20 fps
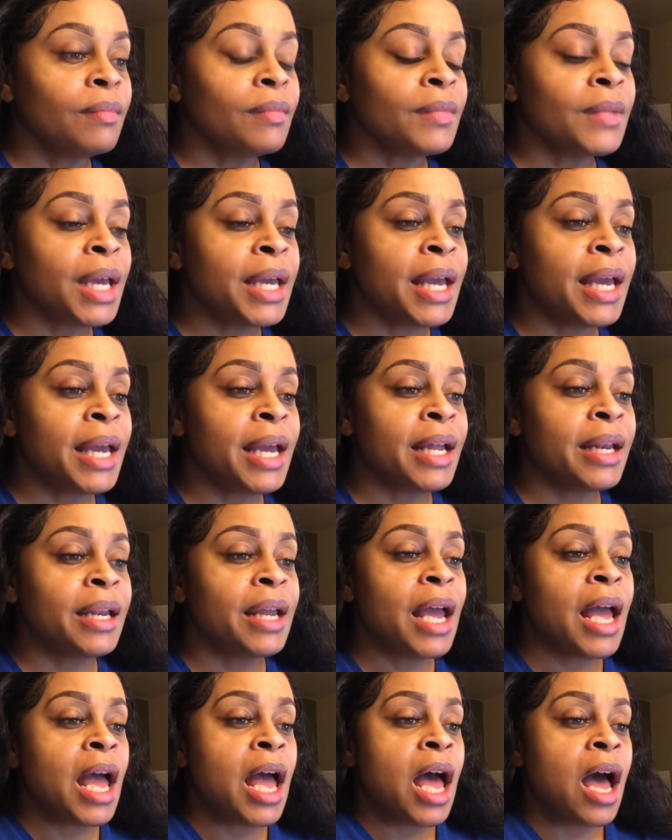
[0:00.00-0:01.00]
And
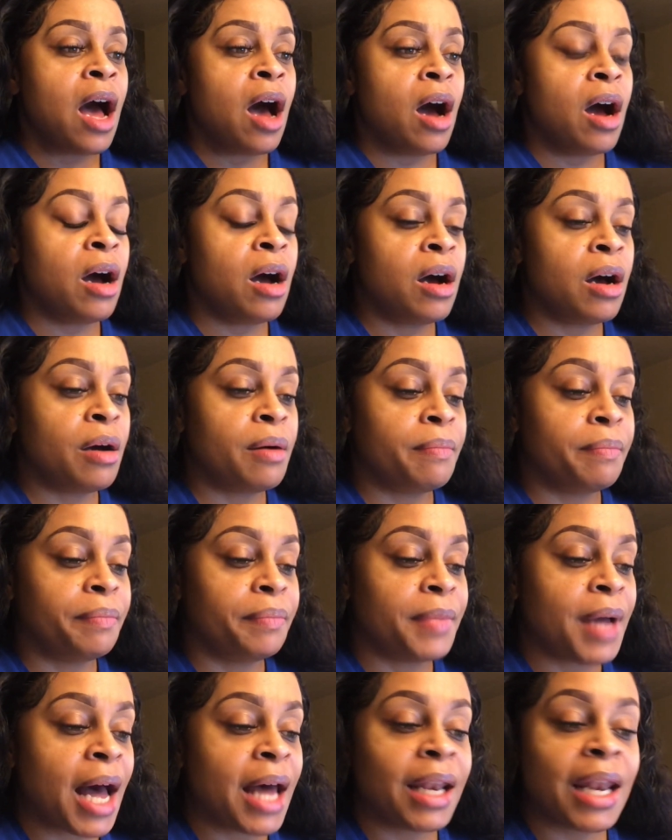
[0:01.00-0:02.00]

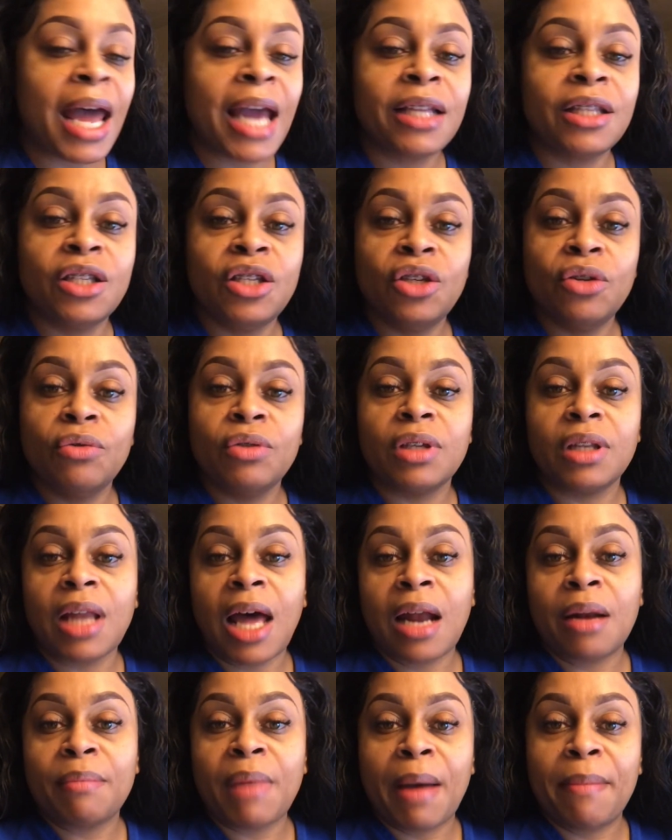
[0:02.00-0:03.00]
I like to use a
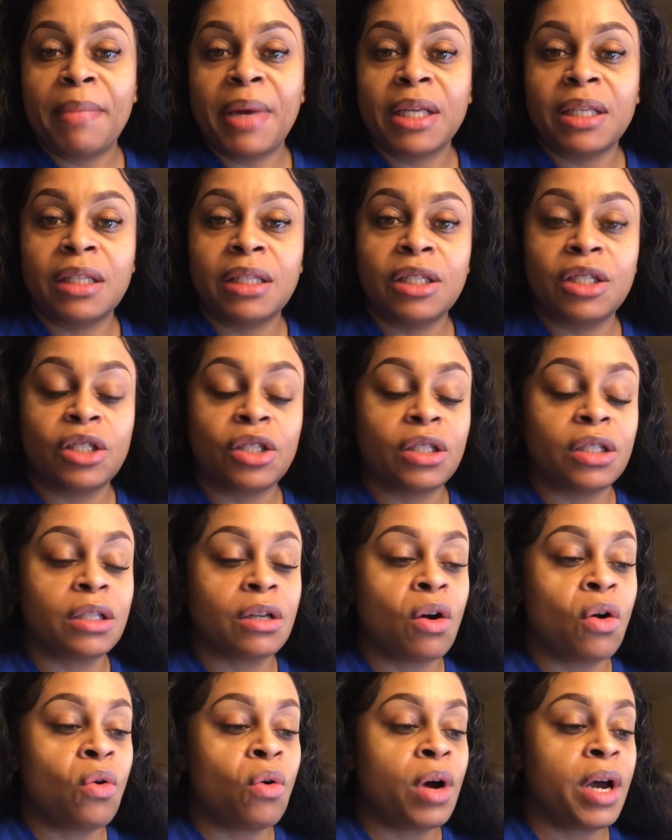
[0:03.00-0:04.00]
lot of my messages
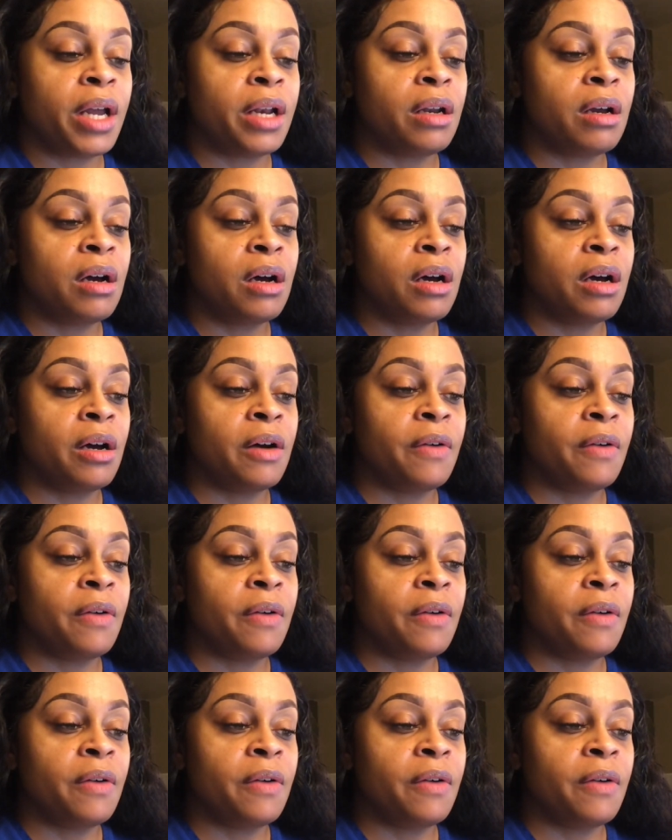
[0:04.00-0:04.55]
of